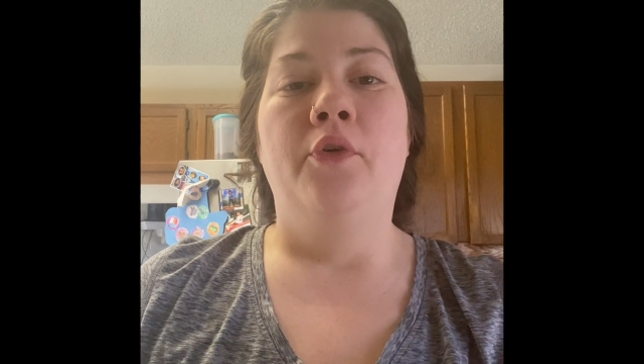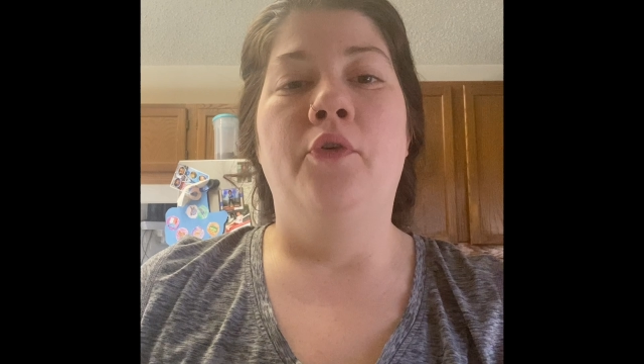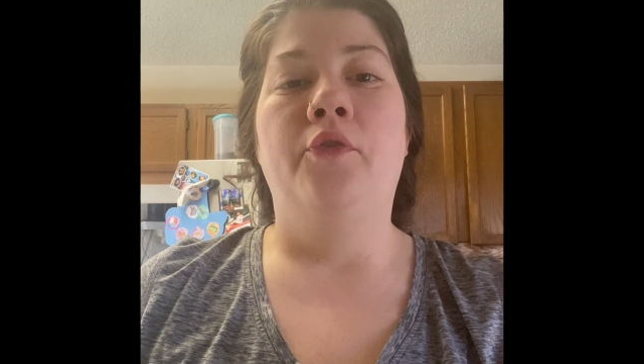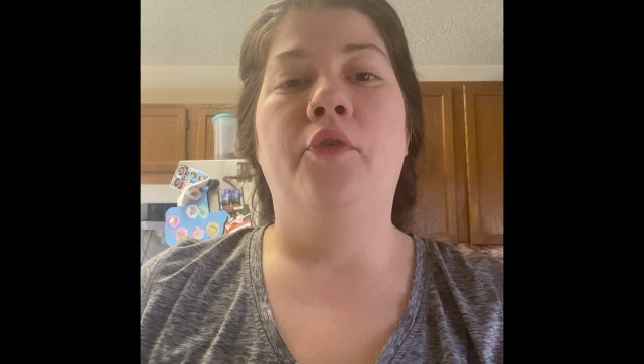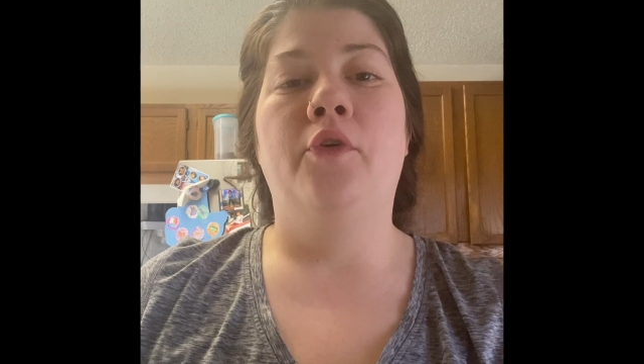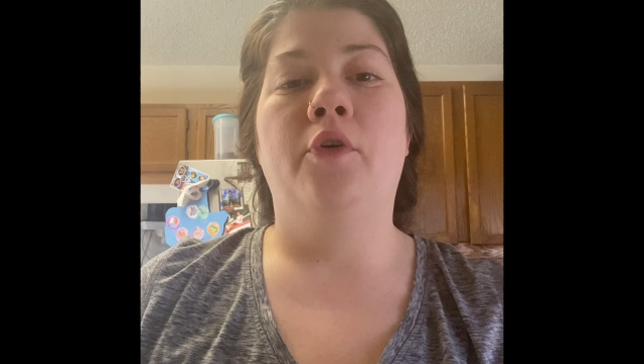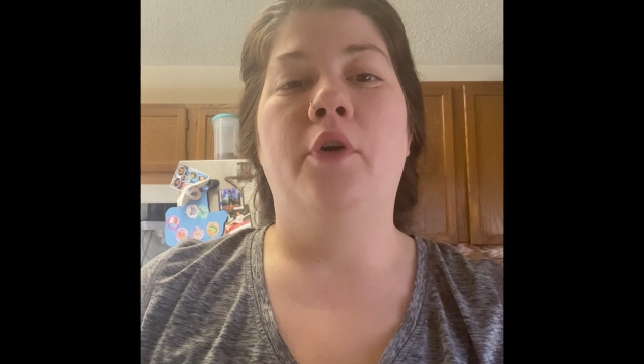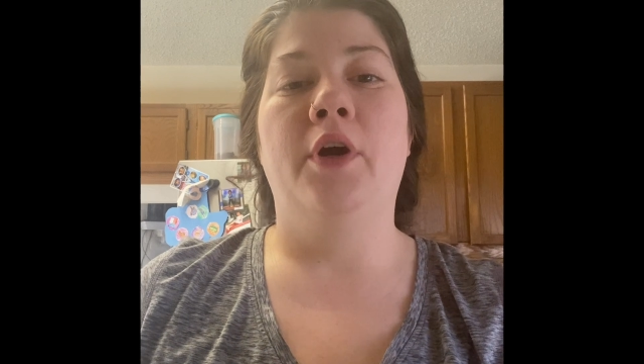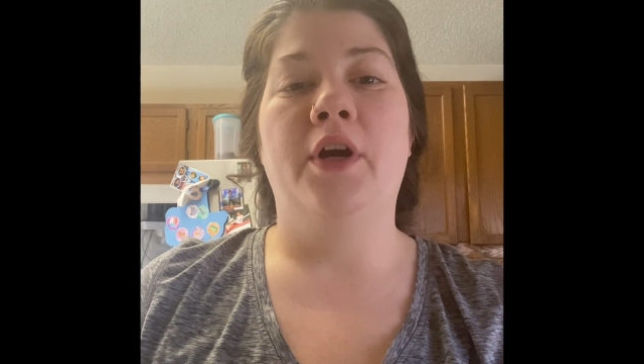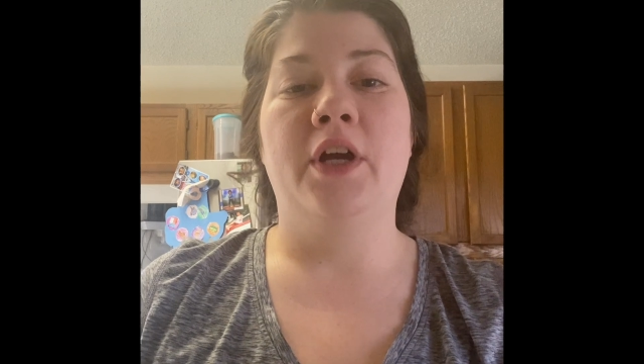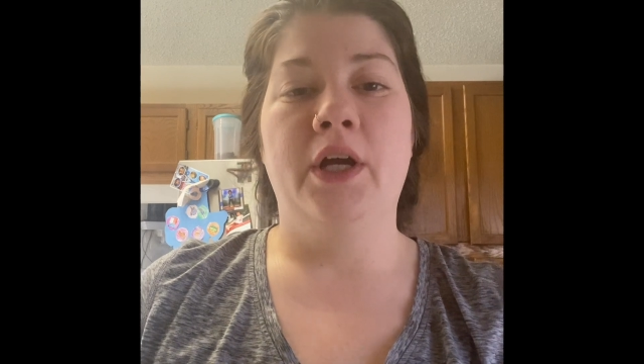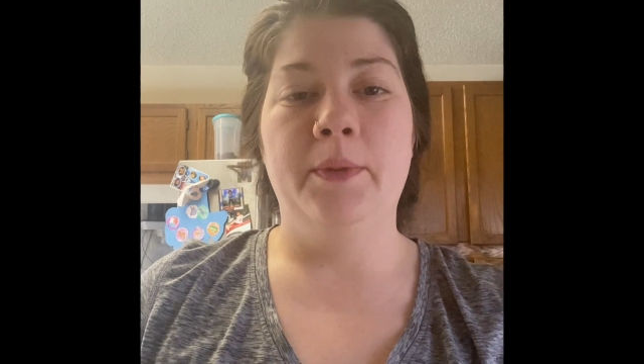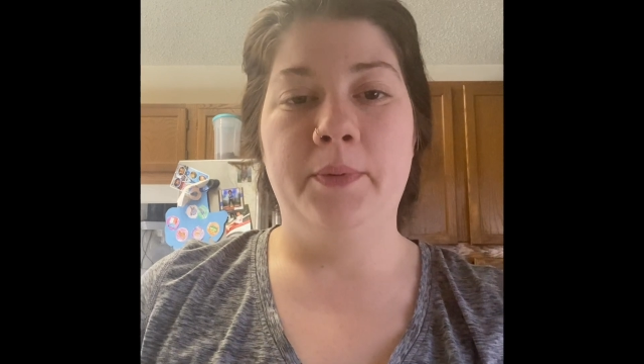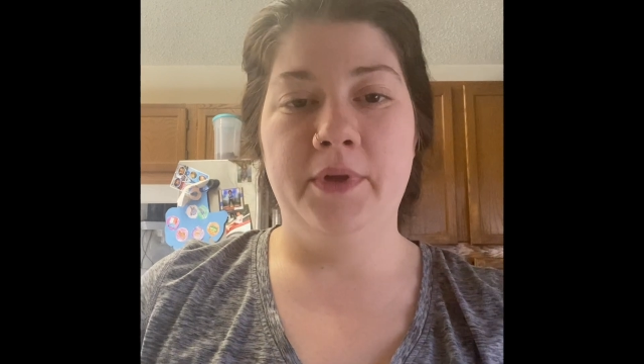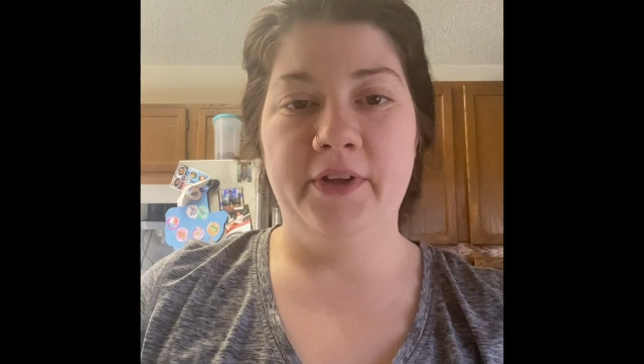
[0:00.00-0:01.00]
for a
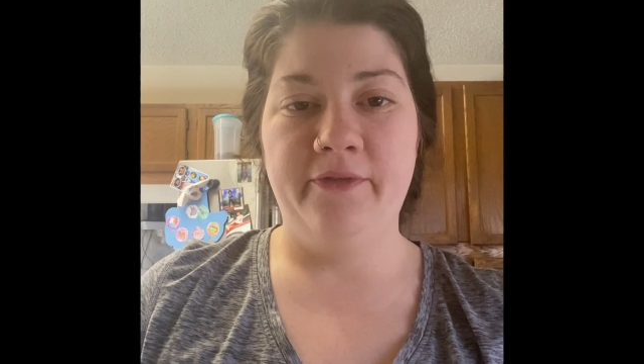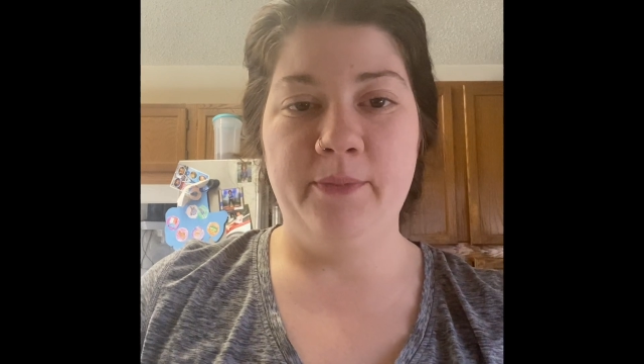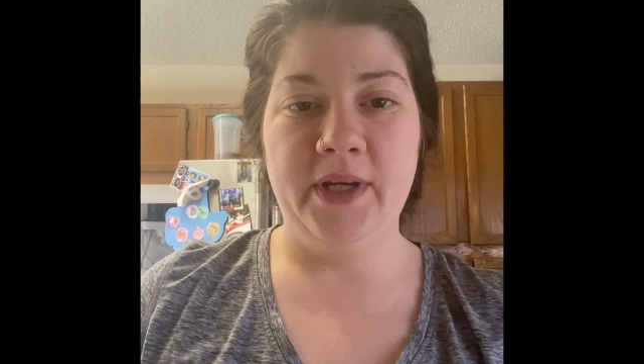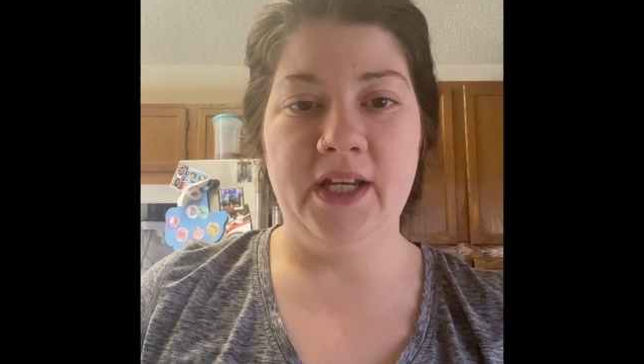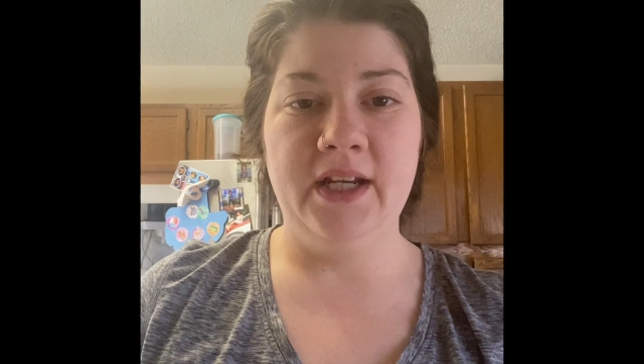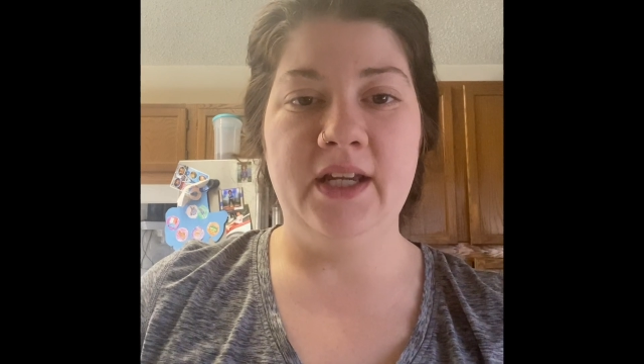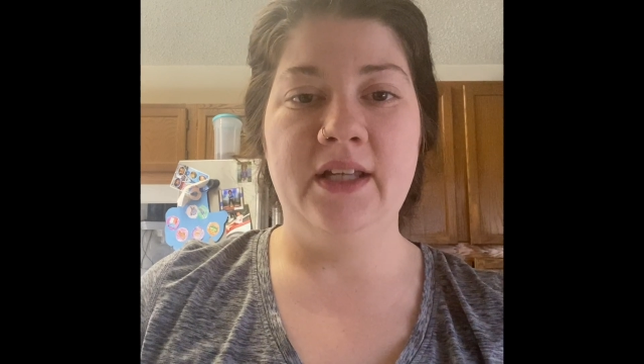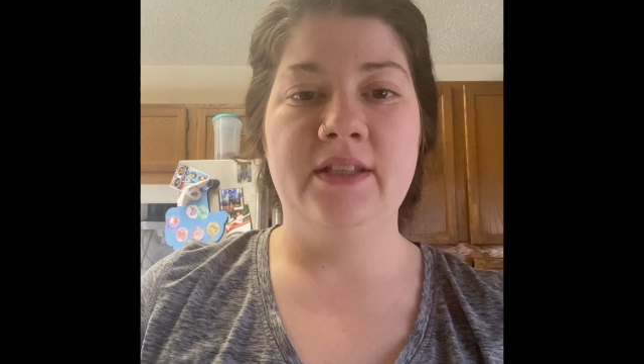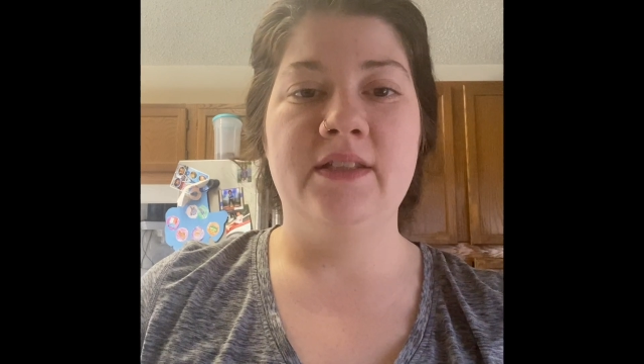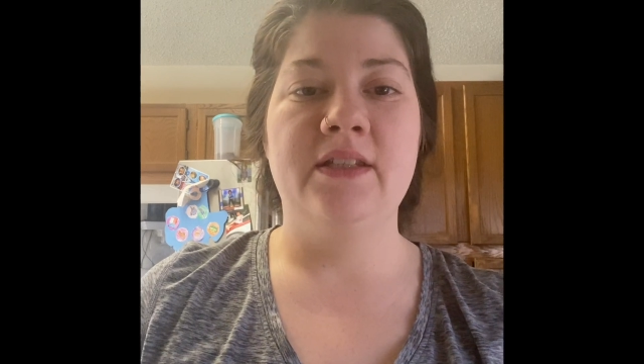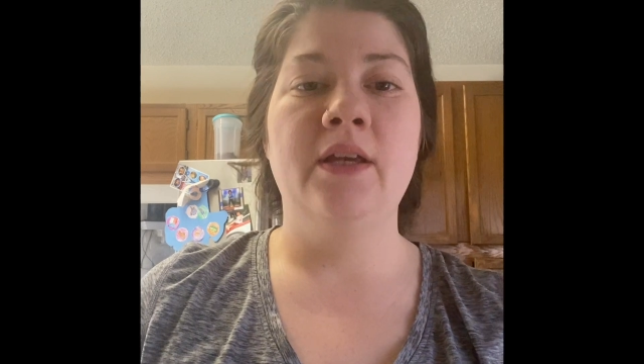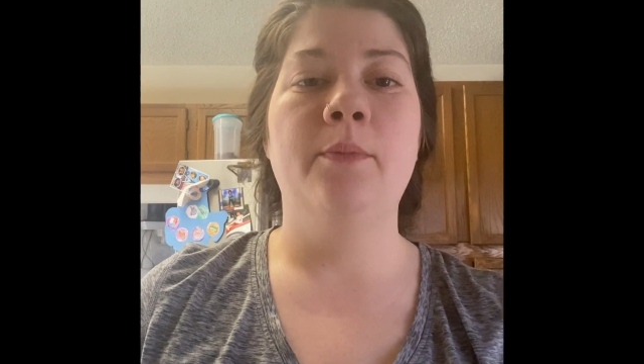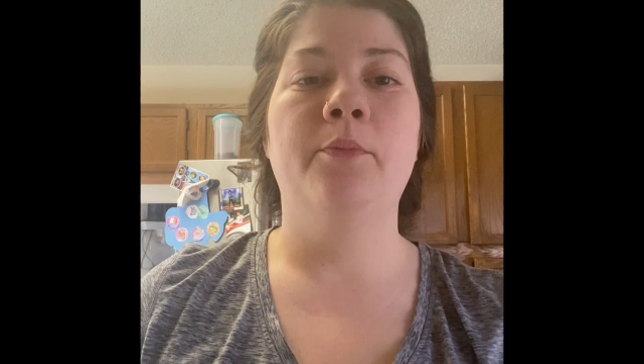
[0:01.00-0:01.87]
couple of minutes,